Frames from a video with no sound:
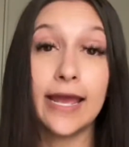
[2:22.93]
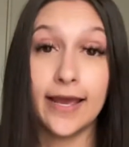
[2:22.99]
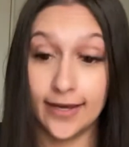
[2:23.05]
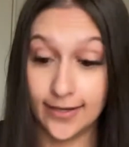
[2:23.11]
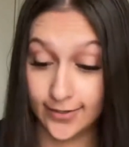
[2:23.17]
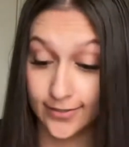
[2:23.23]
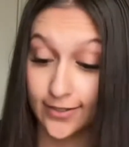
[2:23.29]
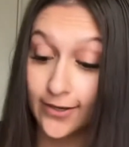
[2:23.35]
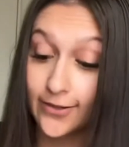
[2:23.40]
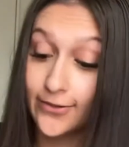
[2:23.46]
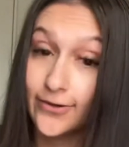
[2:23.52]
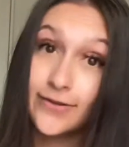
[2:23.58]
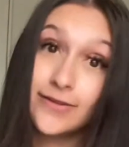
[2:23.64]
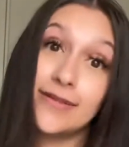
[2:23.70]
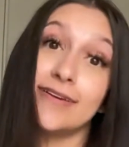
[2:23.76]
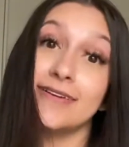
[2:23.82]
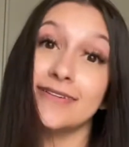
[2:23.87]
and other
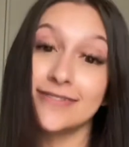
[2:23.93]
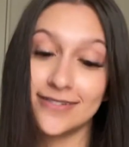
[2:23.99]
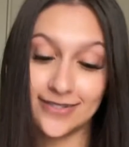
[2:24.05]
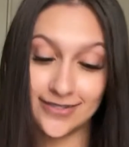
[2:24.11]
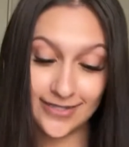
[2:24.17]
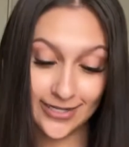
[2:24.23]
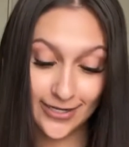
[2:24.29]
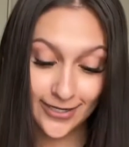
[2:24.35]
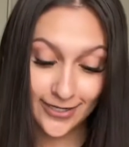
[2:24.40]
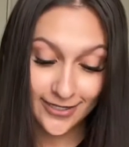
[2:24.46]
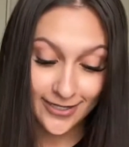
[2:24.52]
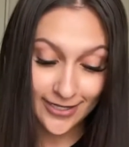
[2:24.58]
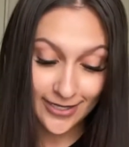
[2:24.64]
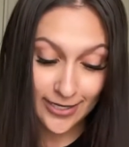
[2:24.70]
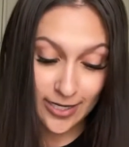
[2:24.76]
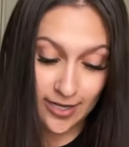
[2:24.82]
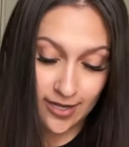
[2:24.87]
things in there.
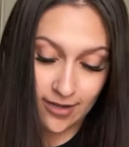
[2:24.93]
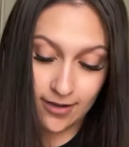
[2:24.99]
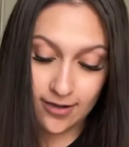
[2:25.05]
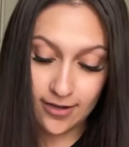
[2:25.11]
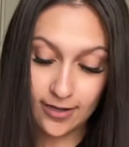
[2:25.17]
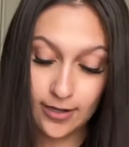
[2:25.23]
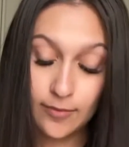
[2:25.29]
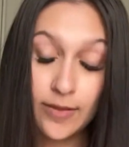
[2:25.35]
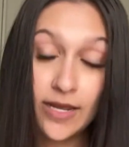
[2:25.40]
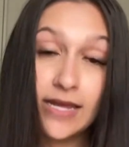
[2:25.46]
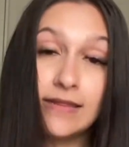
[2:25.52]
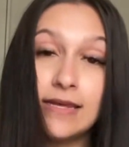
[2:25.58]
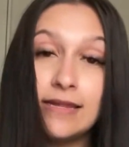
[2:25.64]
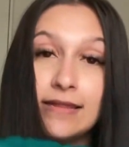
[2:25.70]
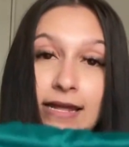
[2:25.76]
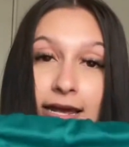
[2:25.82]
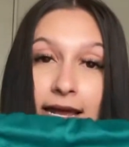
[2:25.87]
And
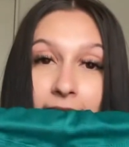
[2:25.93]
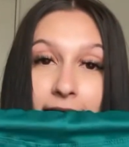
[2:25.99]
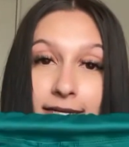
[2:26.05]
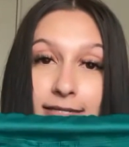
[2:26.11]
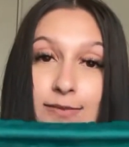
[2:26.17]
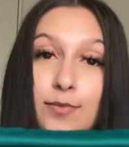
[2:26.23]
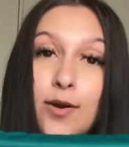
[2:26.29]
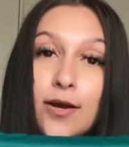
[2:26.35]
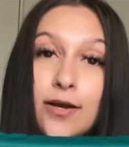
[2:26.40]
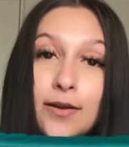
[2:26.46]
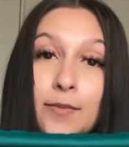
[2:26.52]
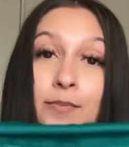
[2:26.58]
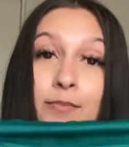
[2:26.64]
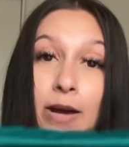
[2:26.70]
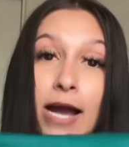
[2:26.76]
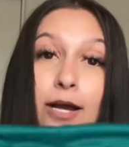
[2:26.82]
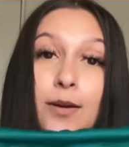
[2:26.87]
then it has
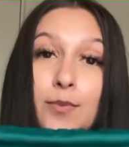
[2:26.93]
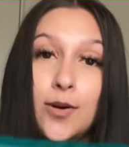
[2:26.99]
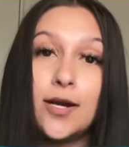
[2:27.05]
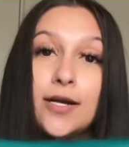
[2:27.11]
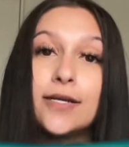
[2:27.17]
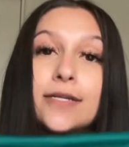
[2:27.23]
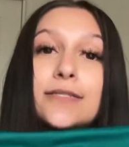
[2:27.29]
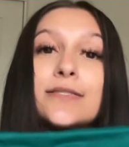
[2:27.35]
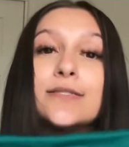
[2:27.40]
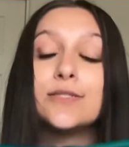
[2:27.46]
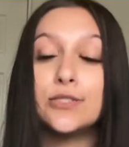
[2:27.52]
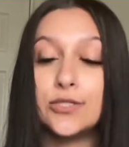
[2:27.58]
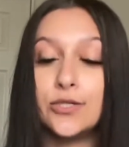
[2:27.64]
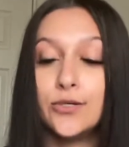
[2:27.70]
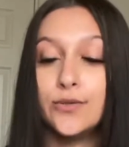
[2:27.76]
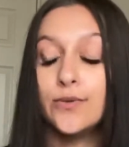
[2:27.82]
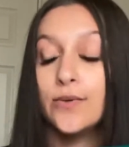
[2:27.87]
back pockets
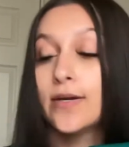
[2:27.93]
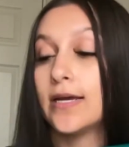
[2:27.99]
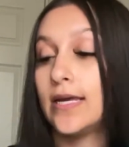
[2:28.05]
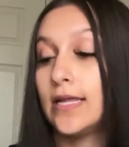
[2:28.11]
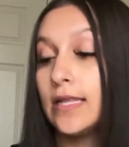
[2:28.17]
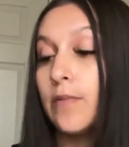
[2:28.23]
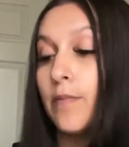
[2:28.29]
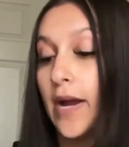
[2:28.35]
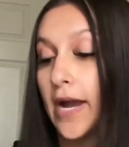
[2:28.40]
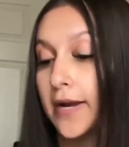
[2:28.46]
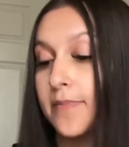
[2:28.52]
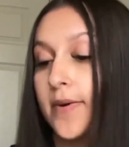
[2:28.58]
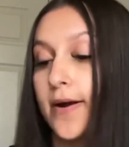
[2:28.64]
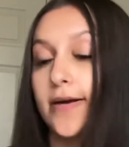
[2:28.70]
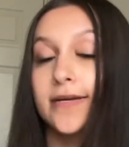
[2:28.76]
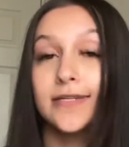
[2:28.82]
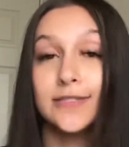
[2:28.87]
too, and the back
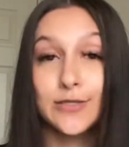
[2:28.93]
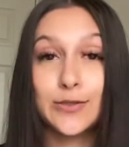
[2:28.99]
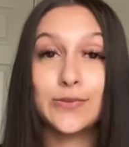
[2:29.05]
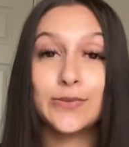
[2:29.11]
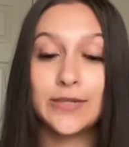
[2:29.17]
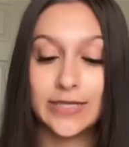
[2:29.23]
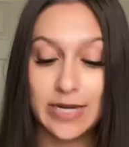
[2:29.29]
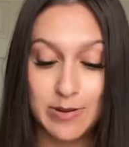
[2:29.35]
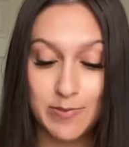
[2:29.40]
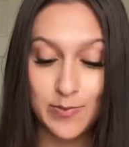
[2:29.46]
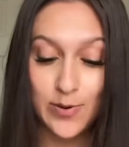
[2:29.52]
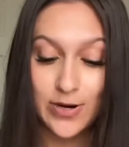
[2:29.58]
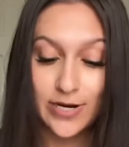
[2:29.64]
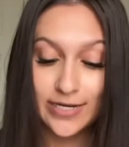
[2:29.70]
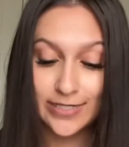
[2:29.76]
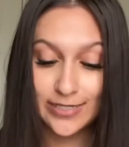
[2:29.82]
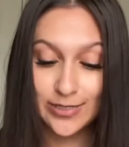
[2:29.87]
pockets are really
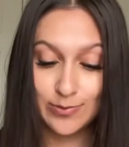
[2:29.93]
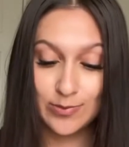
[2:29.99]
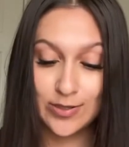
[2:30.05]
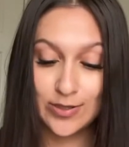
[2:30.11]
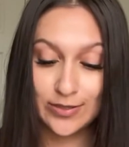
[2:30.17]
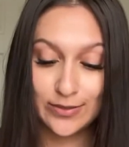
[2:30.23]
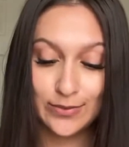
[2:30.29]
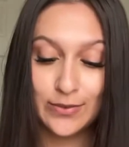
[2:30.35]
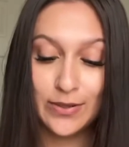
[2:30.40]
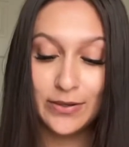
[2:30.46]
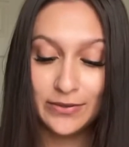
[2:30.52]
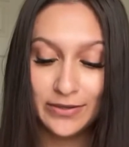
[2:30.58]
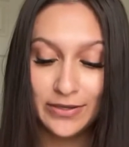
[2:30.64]
important to me as well.